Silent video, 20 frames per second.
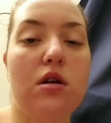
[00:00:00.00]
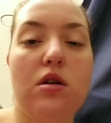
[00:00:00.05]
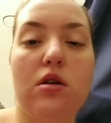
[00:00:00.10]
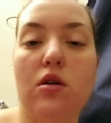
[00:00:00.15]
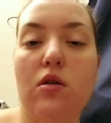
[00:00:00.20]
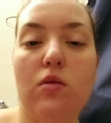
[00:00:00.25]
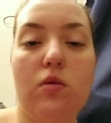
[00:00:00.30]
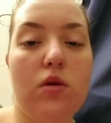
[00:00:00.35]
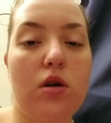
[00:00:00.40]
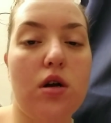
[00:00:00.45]
there are
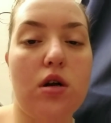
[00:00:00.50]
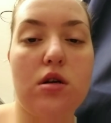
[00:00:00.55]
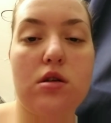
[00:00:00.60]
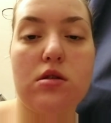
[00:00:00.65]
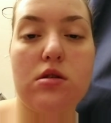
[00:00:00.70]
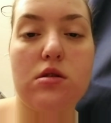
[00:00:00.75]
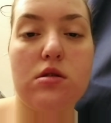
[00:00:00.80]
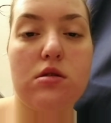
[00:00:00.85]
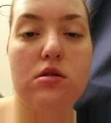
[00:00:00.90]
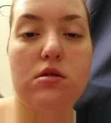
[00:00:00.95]
no
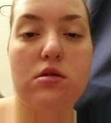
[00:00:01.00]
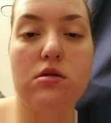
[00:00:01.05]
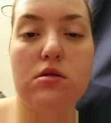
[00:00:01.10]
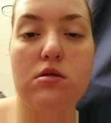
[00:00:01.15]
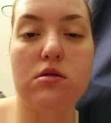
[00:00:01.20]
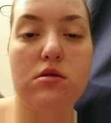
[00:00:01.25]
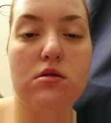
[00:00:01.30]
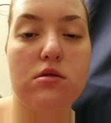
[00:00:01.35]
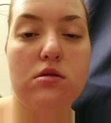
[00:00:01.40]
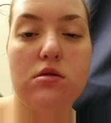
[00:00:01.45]
words.
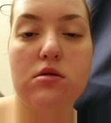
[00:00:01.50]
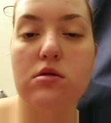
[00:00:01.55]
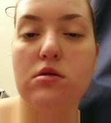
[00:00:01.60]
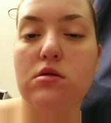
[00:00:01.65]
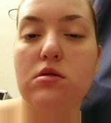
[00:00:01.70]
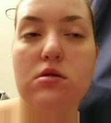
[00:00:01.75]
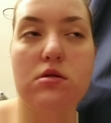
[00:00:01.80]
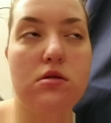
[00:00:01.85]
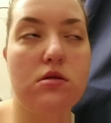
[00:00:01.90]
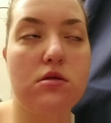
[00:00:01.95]

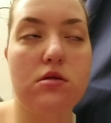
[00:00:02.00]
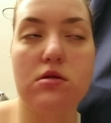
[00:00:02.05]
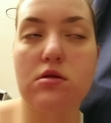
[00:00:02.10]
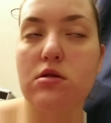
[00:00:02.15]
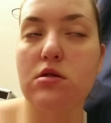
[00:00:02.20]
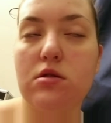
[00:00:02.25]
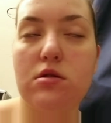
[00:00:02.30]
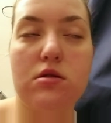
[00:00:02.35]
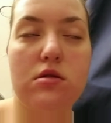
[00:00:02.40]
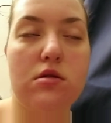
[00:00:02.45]

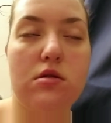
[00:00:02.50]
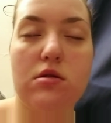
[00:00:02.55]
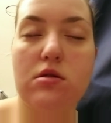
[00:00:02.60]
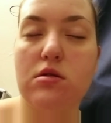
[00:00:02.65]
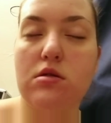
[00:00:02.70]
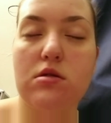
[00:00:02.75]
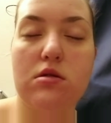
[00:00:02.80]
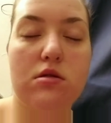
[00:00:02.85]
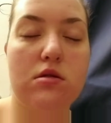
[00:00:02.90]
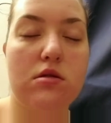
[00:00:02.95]
Just